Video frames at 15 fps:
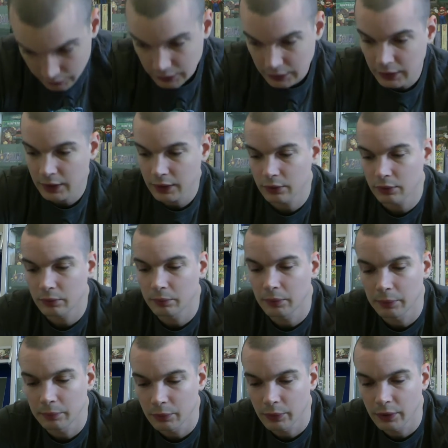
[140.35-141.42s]
cannot
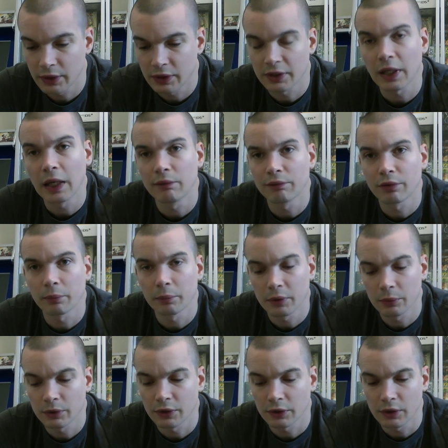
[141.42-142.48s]
remember where this came from. It
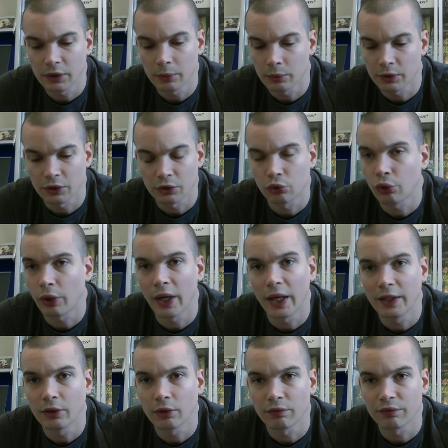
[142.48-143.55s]
was a
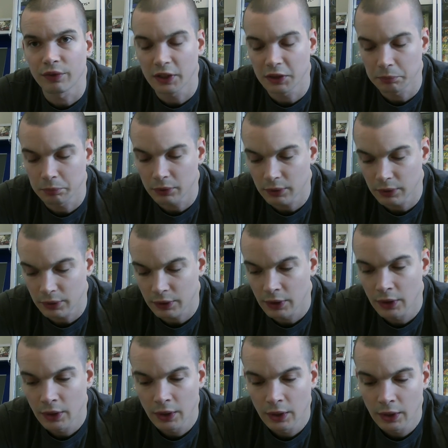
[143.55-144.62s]
trade on Facebook.
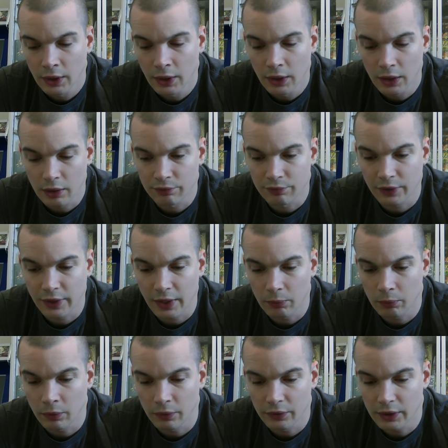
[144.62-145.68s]
I forget
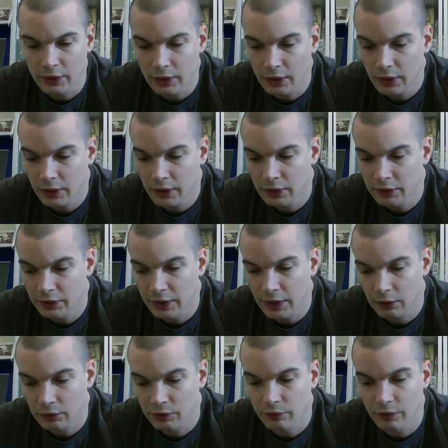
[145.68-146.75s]
what the ins and
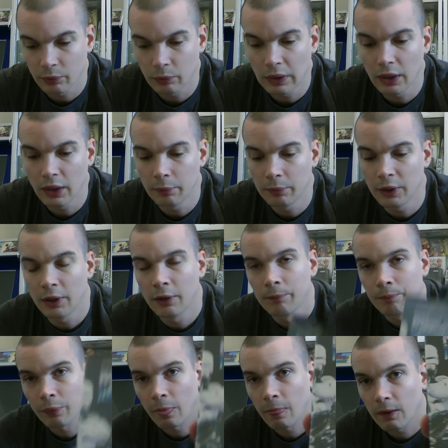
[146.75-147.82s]
outs of it were, but
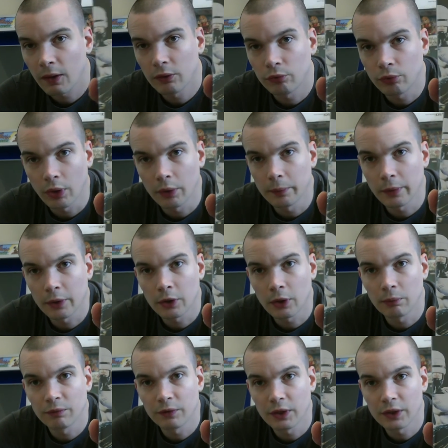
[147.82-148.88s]

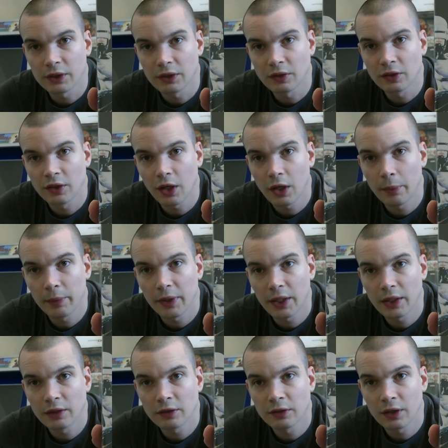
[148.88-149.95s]
RoboCop vs
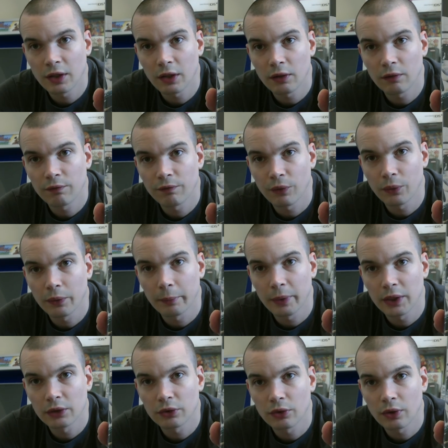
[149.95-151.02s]
Terminator for the
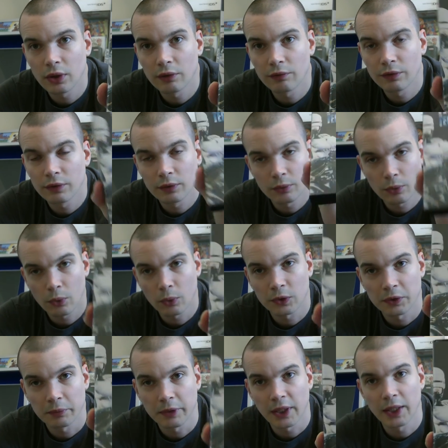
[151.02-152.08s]
Mega Drive.
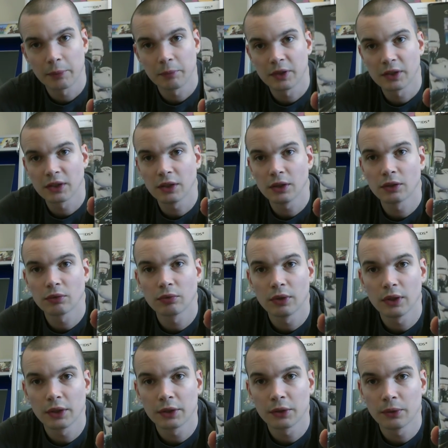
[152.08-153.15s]
Awesome game. This is
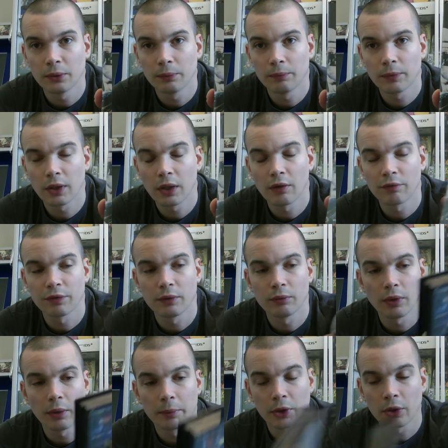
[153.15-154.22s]
really cool. I love the
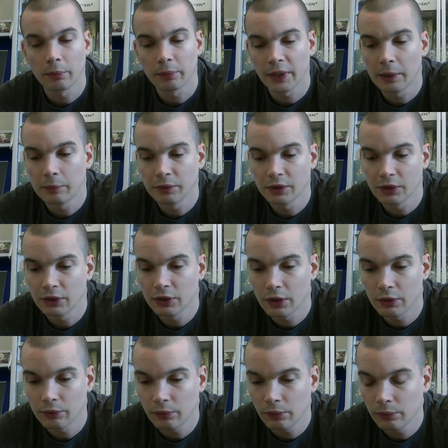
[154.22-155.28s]
RoboCop games in
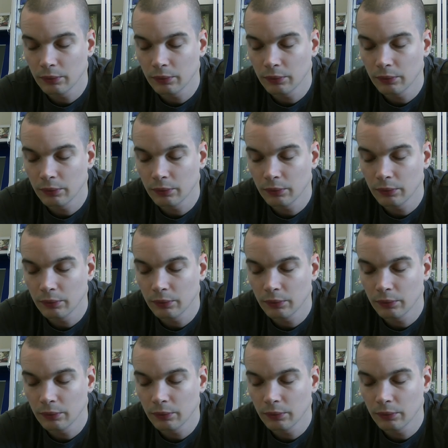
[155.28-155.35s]
general,